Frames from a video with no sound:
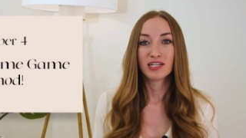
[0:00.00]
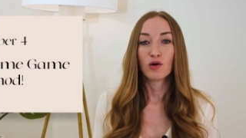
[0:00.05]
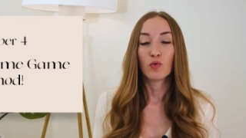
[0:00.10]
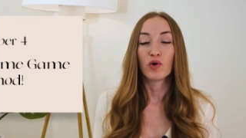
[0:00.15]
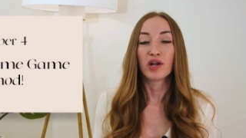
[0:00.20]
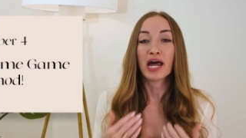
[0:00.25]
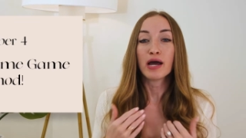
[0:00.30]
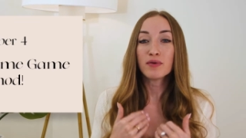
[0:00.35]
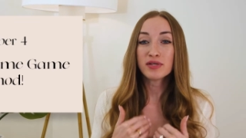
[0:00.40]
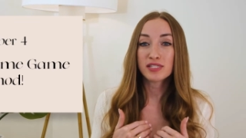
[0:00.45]

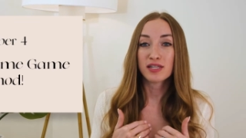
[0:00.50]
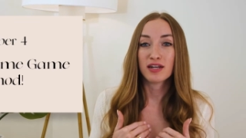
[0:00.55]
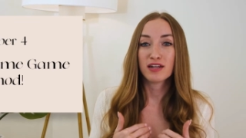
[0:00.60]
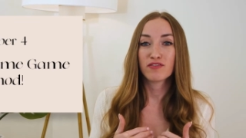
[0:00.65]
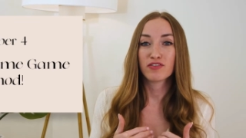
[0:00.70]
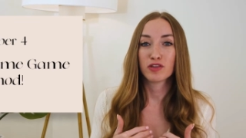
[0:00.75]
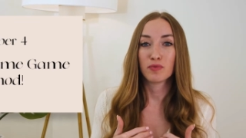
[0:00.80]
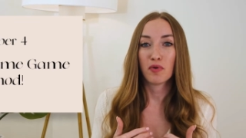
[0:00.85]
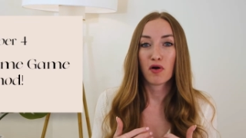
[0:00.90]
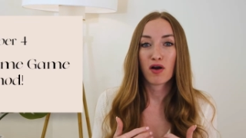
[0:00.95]
When I was
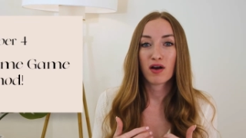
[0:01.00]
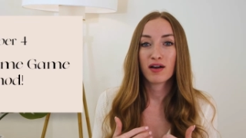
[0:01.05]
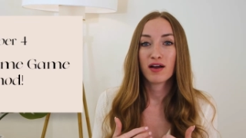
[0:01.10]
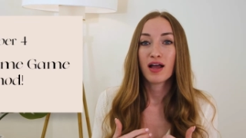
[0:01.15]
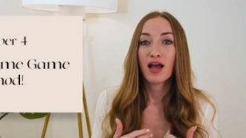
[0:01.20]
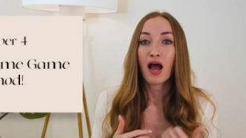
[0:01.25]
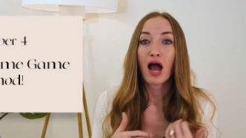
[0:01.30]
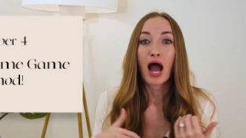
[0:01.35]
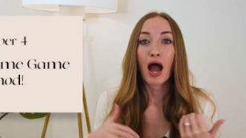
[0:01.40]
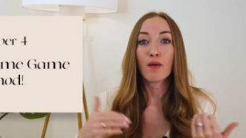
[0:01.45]
studying for the bar,
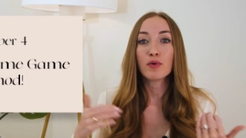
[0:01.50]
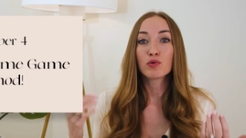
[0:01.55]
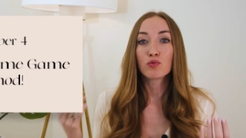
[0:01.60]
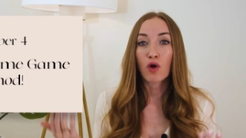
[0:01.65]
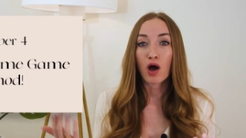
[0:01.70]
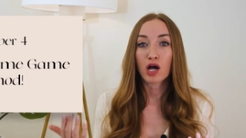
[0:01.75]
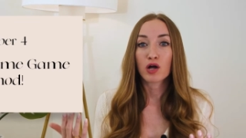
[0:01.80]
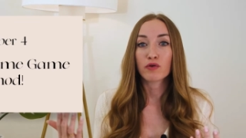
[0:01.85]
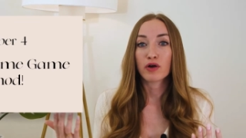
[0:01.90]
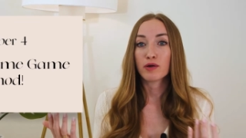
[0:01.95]
I would
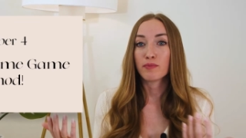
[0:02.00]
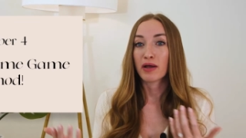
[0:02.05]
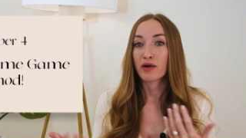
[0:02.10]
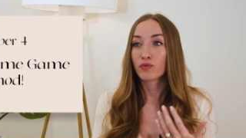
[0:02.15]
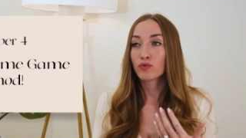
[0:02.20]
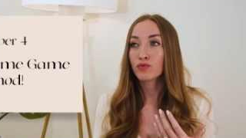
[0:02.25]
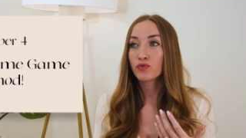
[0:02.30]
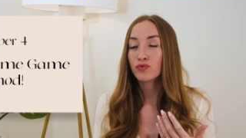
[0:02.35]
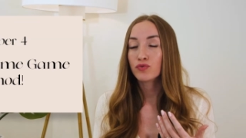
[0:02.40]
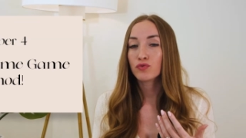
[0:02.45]
walk around my
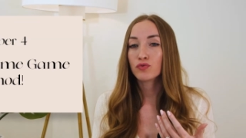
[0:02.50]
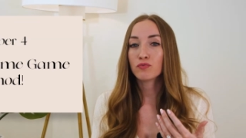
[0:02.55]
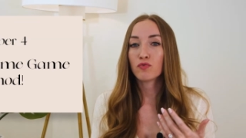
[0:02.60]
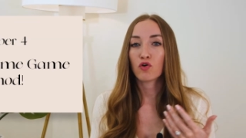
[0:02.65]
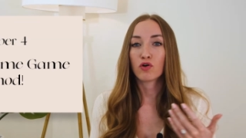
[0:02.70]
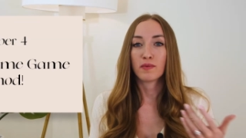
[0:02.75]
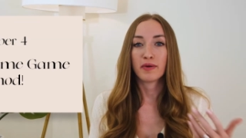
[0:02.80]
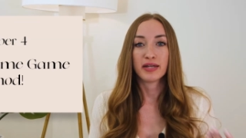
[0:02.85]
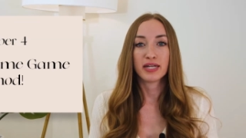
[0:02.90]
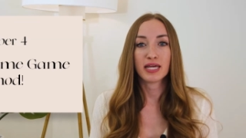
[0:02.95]
room
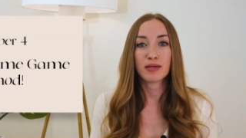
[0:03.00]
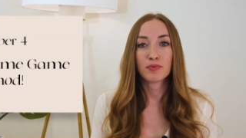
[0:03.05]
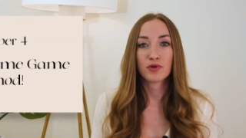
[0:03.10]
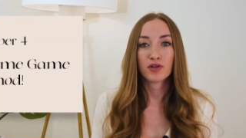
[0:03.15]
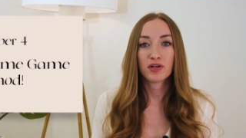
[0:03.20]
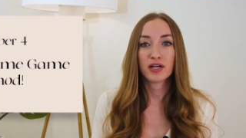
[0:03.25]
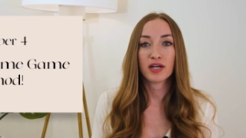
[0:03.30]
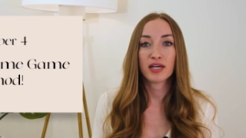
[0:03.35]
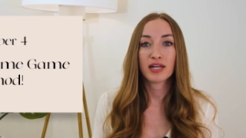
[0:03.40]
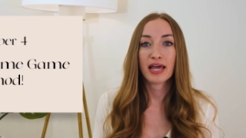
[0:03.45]
or my
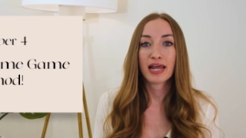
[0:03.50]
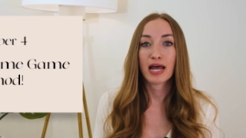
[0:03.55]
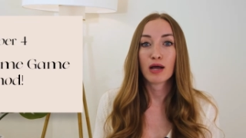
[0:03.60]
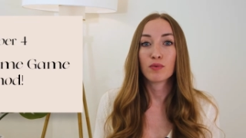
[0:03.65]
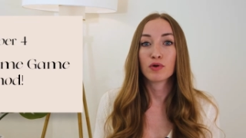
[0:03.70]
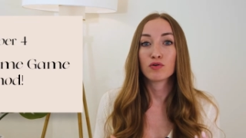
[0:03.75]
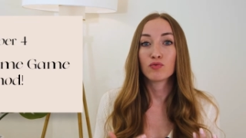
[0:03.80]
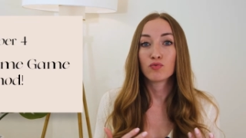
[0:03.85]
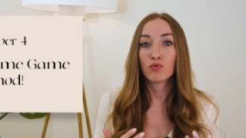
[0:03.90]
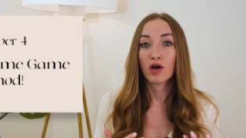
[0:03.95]
neighborhood and I
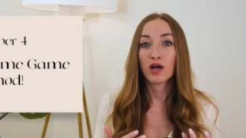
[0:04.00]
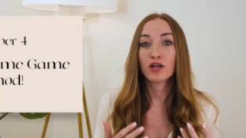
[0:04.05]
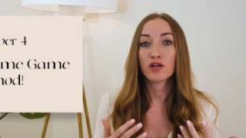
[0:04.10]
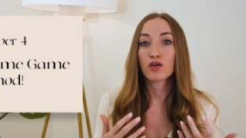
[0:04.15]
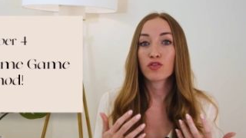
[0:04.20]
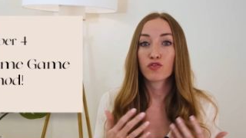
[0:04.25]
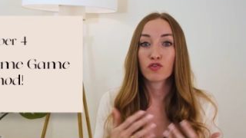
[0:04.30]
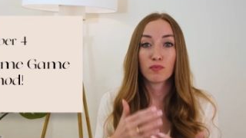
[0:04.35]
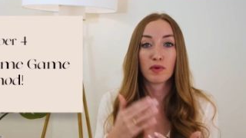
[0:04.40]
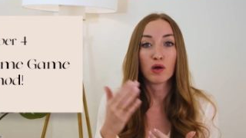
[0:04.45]
would run
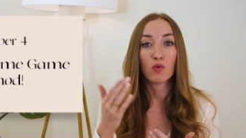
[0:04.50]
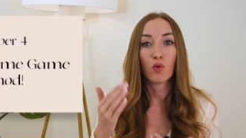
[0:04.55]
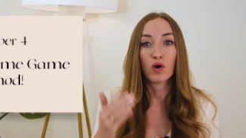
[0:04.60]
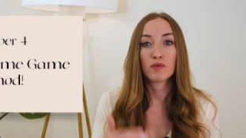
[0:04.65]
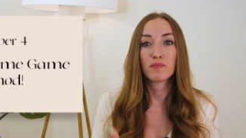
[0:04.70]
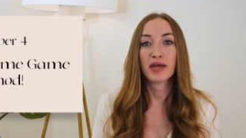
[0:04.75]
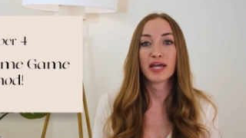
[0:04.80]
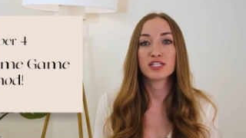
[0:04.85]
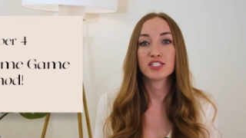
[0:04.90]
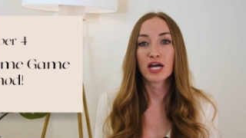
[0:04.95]
through my
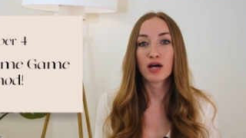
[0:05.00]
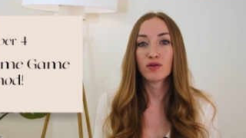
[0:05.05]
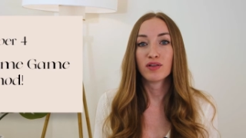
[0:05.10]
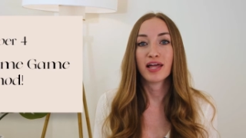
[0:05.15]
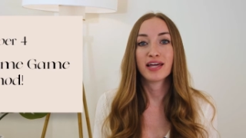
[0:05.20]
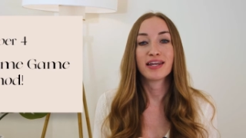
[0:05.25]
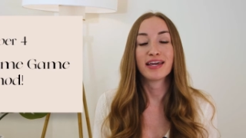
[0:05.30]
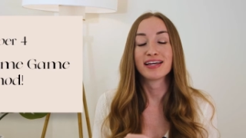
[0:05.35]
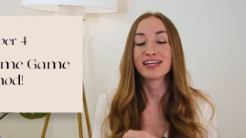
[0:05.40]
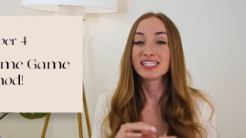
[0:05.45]
one page
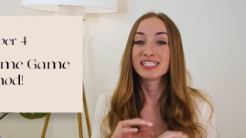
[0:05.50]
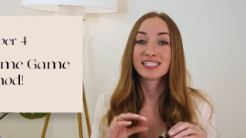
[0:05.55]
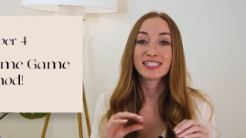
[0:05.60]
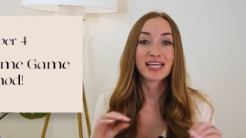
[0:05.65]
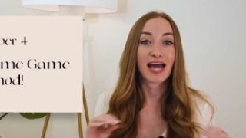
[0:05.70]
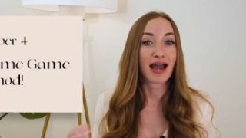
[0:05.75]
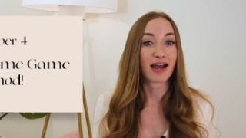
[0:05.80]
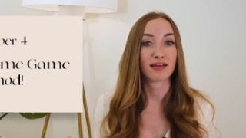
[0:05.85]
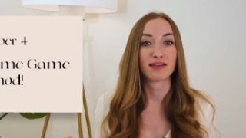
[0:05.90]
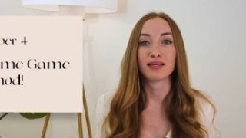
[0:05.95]
outline
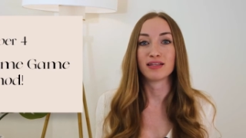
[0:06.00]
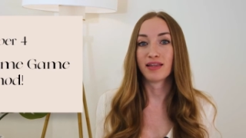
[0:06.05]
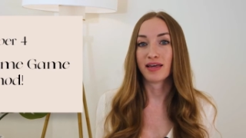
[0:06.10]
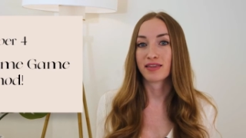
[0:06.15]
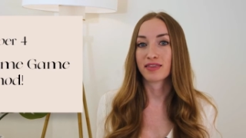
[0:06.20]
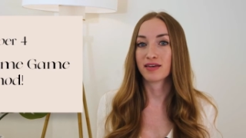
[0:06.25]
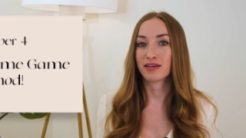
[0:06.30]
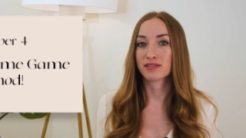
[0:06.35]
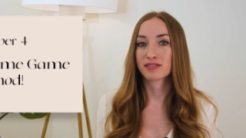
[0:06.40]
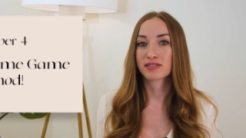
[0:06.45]
exactly
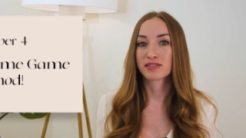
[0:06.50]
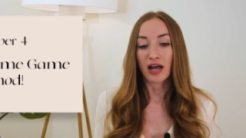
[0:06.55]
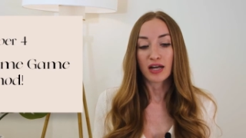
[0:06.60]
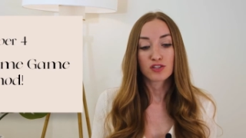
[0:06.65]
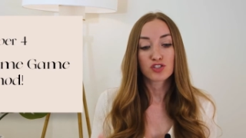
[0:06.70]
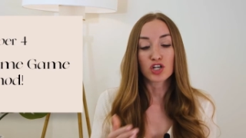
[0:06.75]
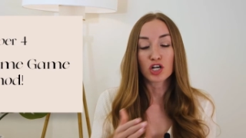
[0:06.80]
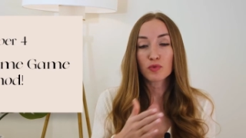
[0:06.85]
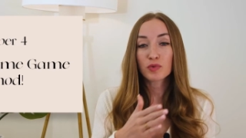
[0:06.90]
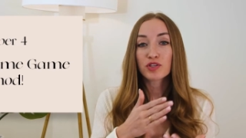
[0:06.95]
like this.
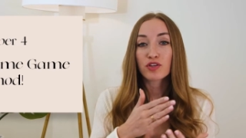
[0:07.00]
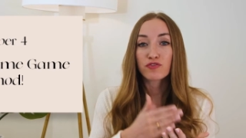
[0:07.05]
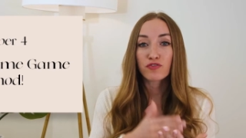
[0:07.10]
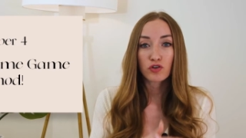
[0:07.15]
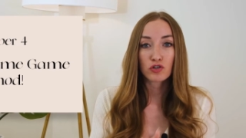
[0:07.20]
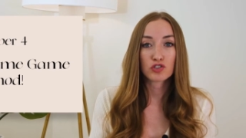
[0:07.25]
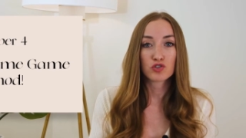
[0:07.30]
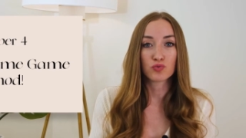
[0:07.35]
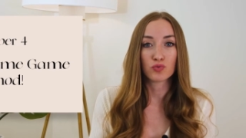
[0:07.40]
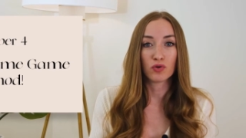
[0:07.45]
I'd start with the
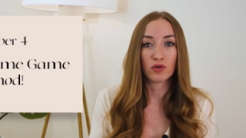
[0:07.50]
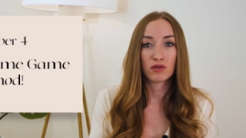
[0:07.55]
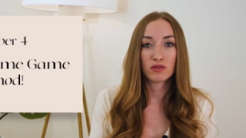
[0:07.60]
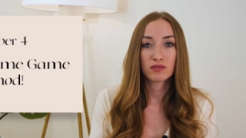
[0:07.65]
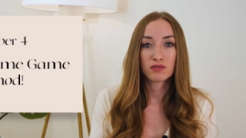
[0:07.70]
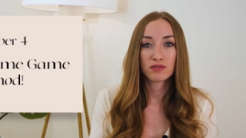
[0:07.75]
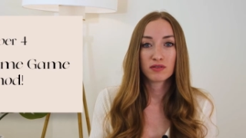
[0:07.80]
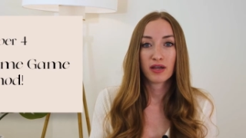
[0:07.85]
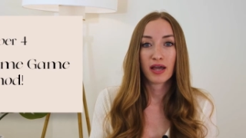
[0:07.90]
first rule